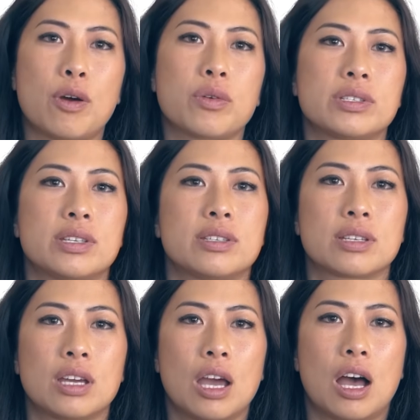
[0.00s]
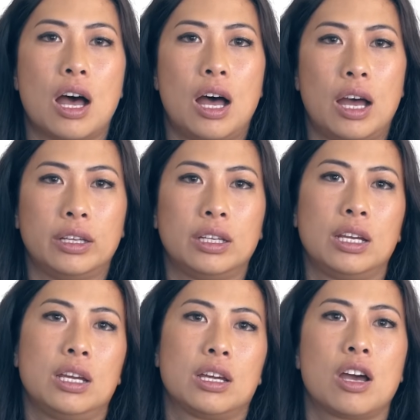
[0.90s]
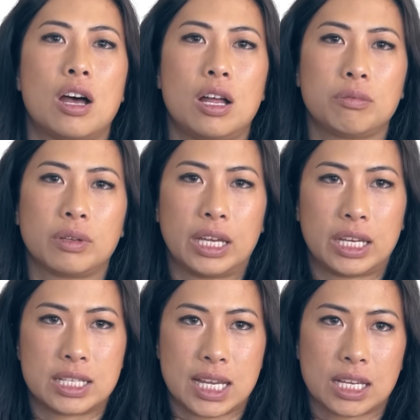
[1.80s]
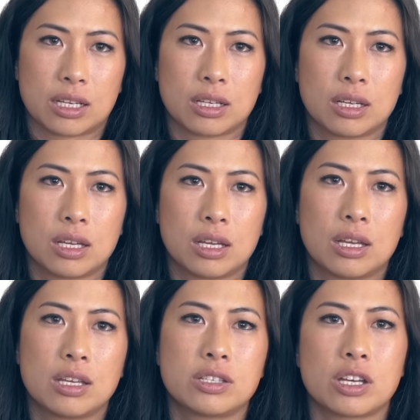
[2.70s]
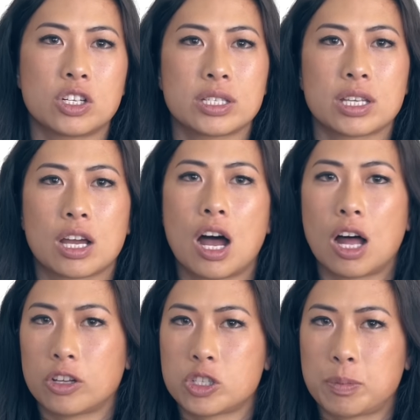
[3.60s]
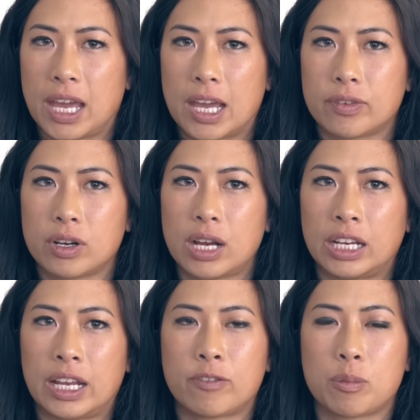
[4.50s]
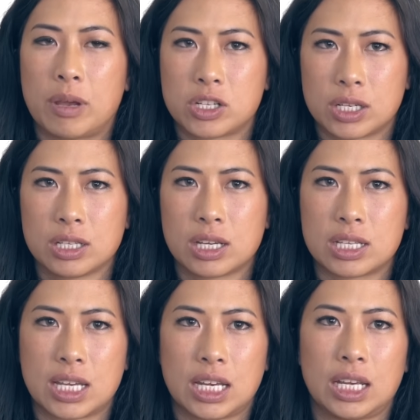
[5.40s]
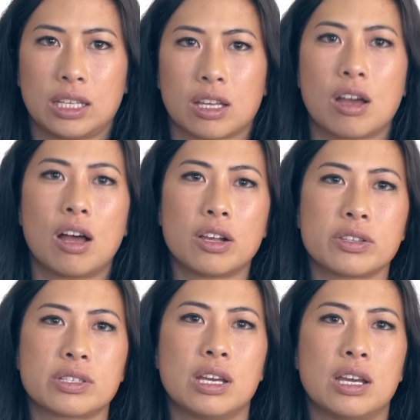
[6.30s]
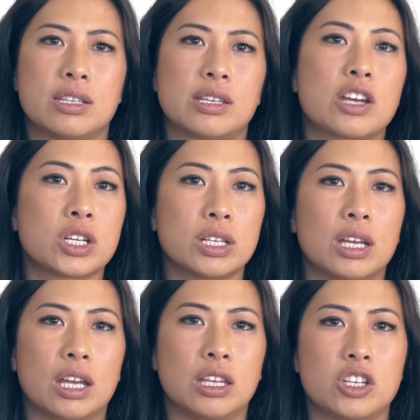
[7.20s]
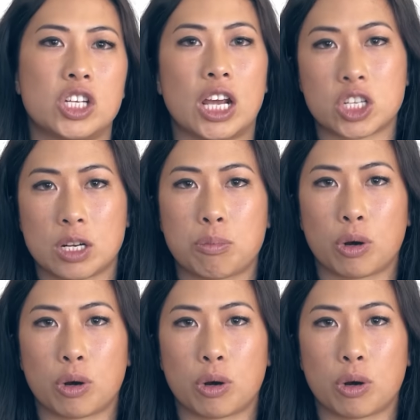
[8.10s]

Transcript: focuses on call related data, such as the caller's behavior and information containing the call's session initiation